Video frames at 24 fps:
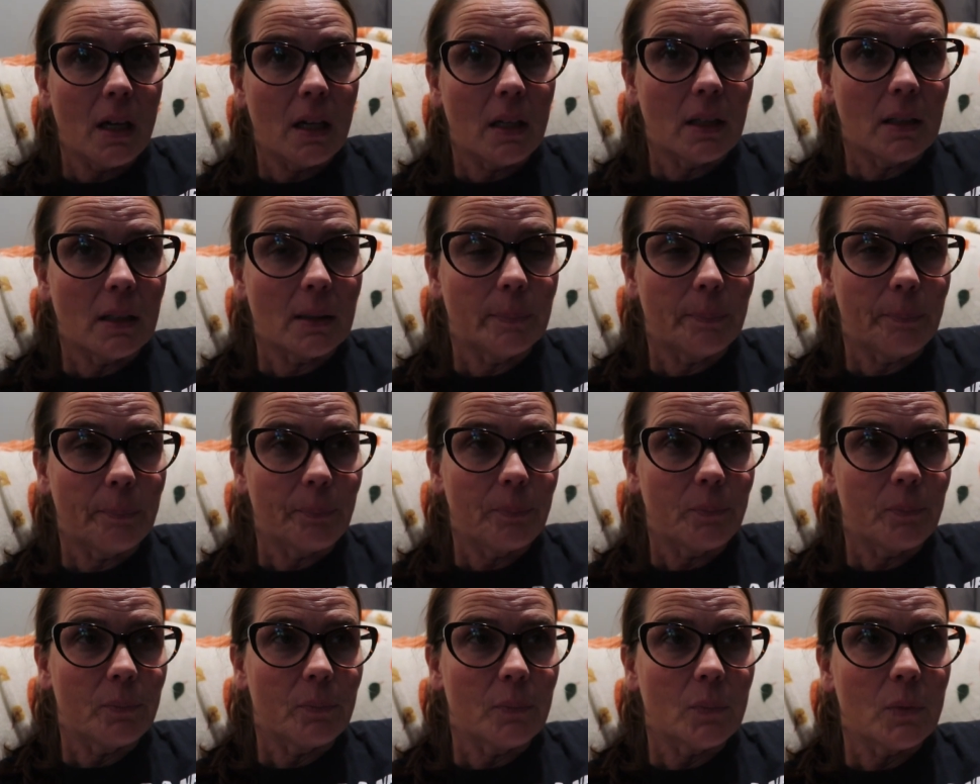
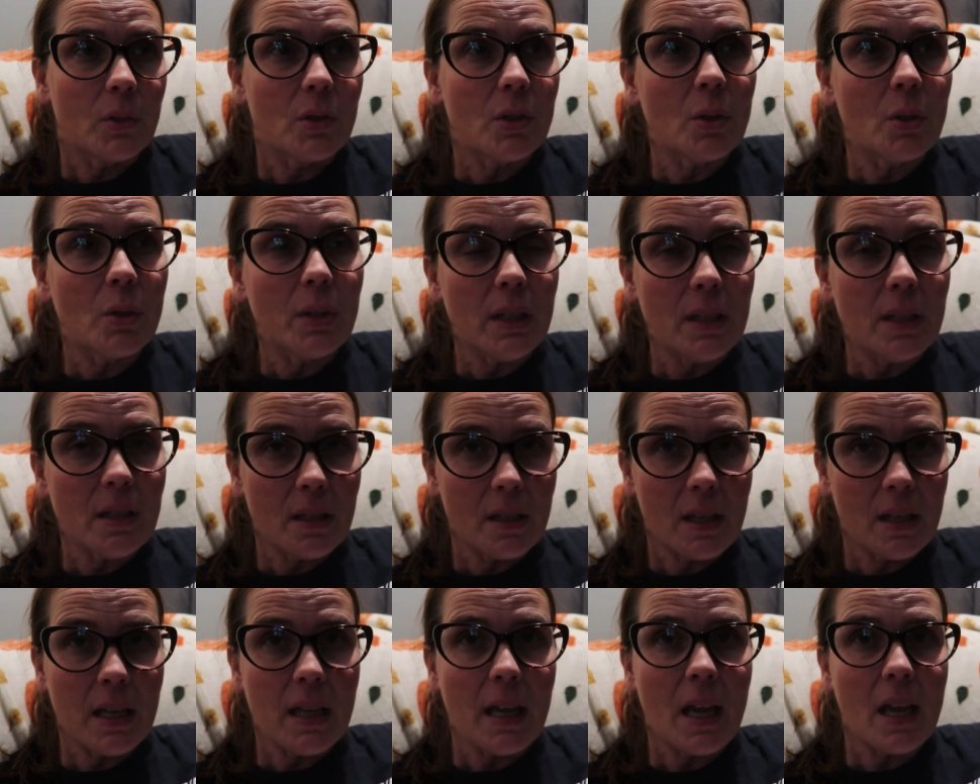um, so he
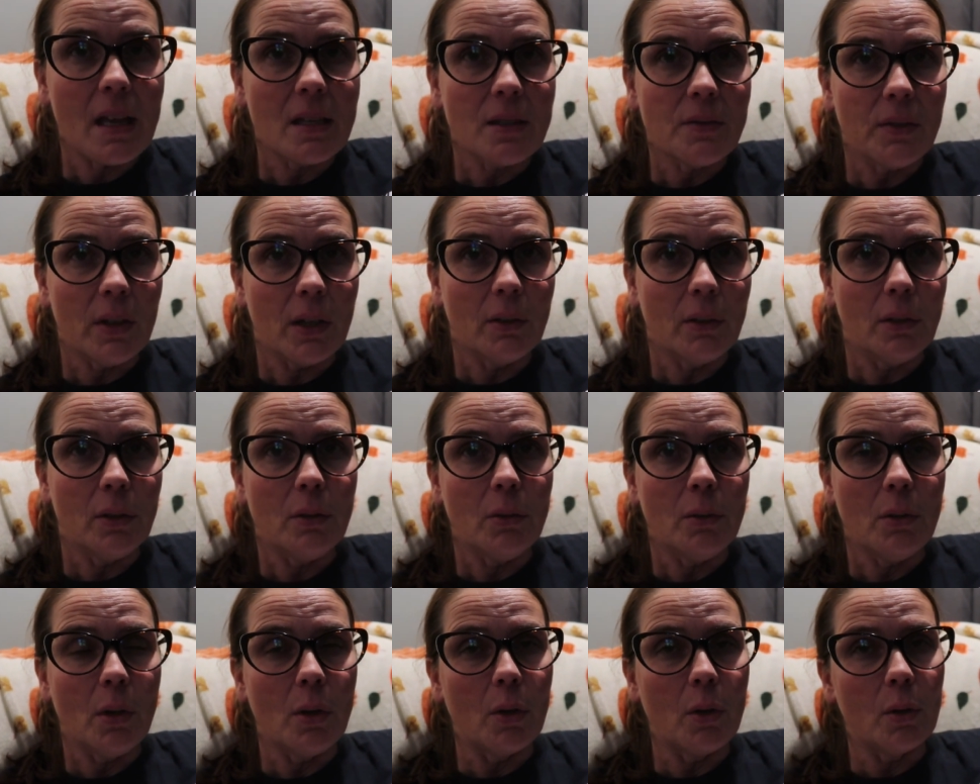does he has found a
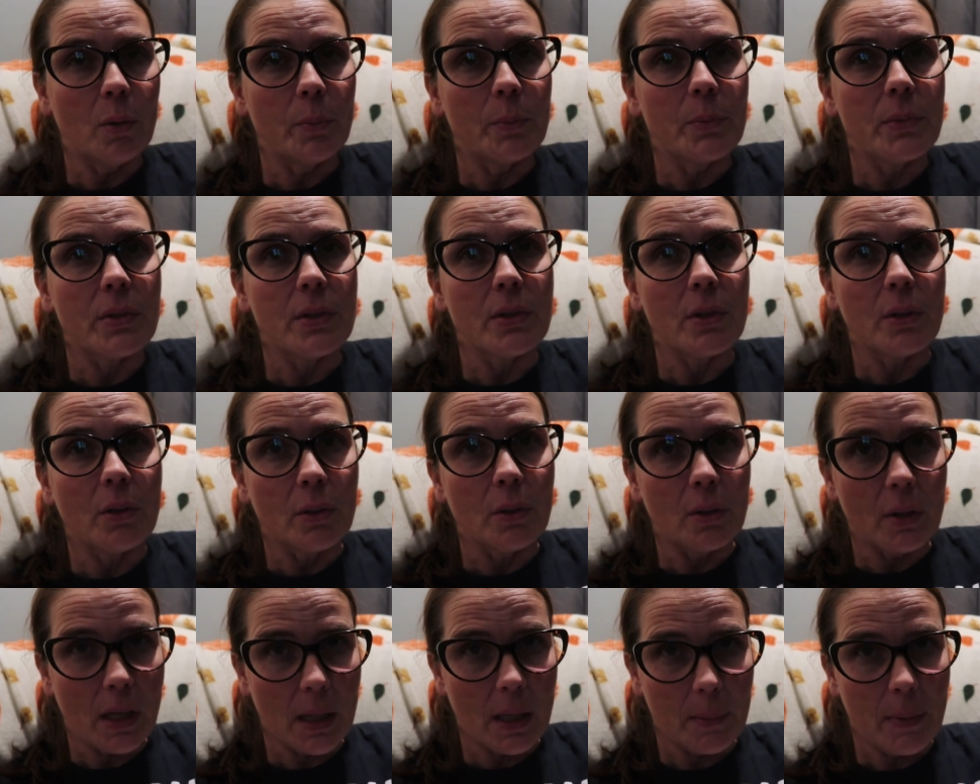new home
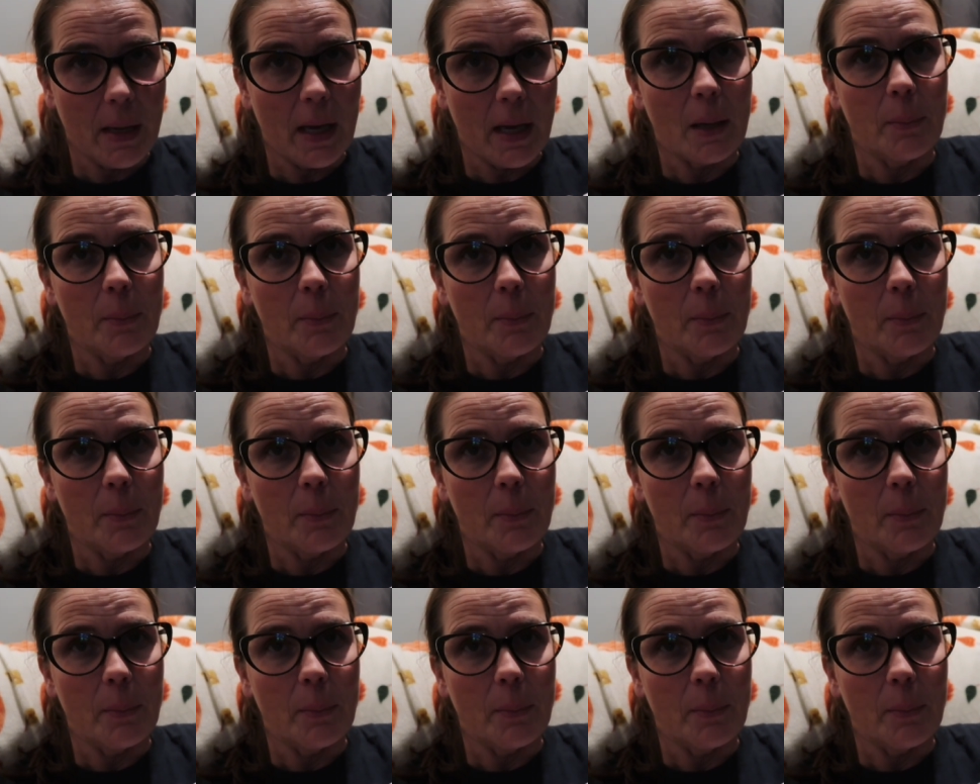so i'm